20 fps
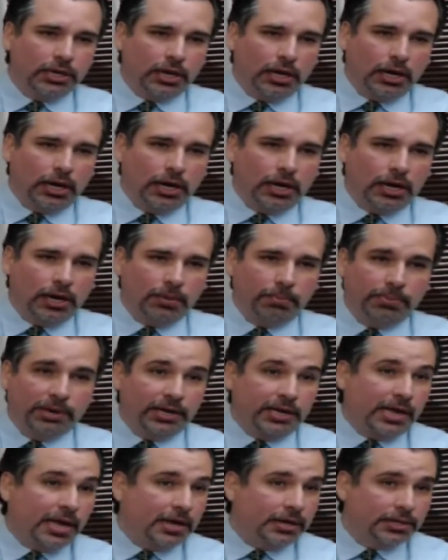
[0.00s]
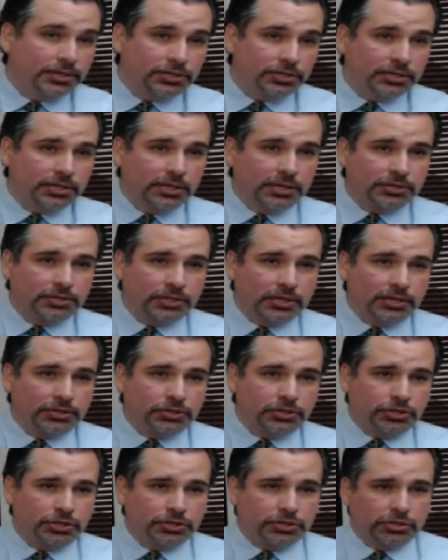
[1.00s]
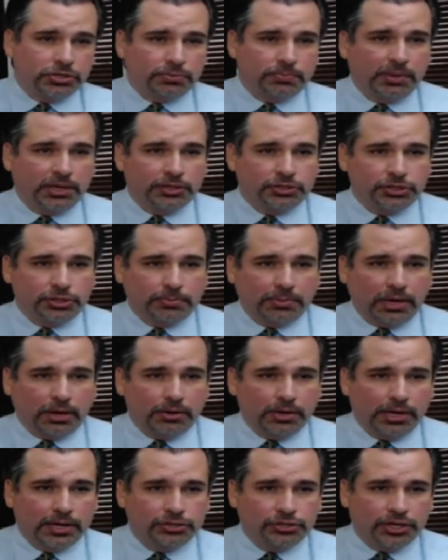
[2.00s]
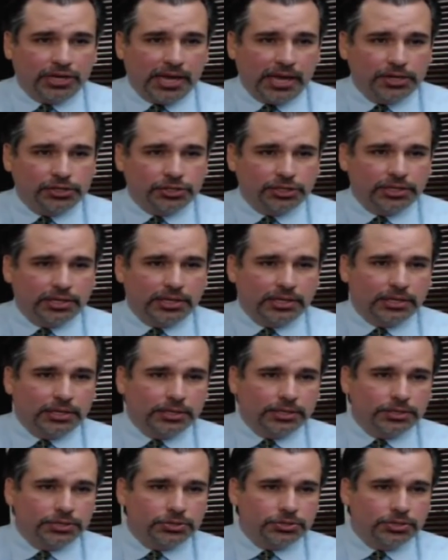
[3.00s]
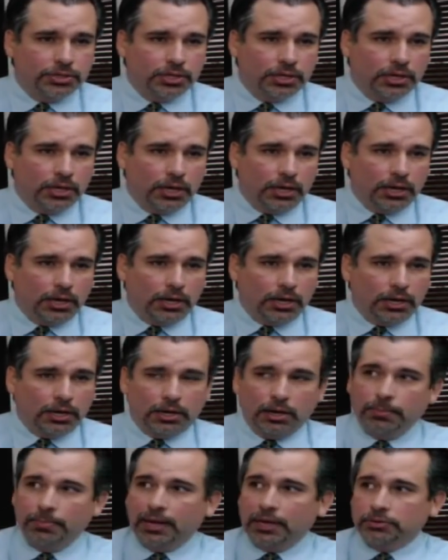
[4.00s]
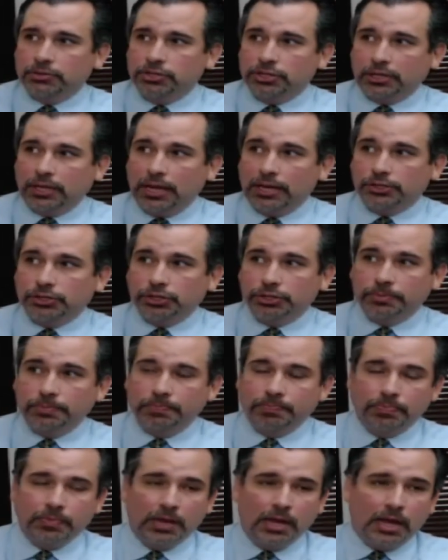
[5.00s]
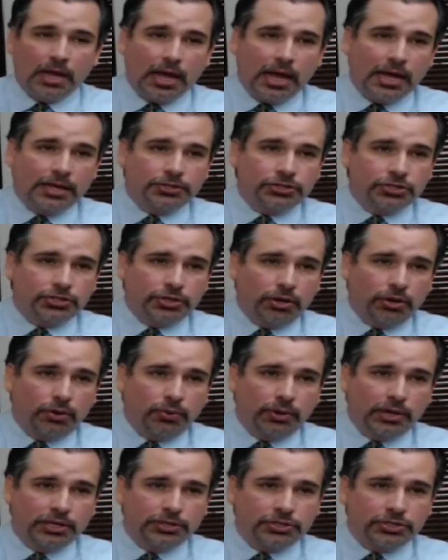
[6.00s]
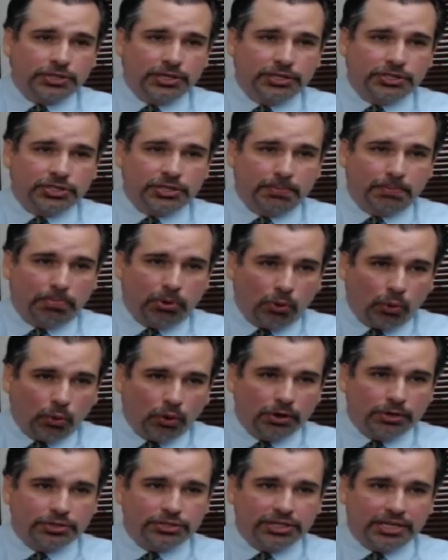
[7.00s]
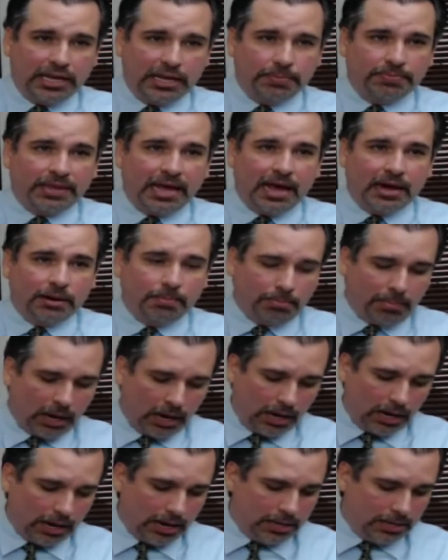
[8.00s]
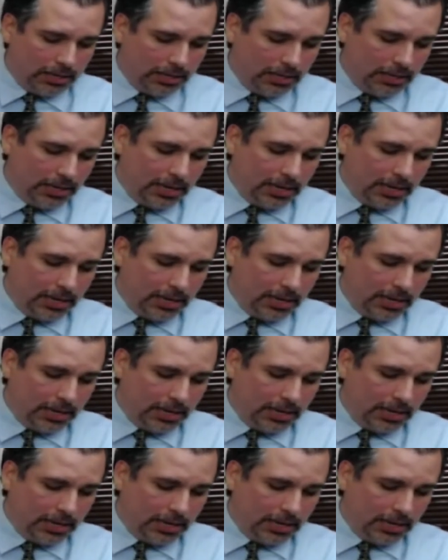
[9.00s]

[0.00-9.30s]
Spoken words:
But again, it's just as much about education than it is about selection. And so it's important to keep that in mind.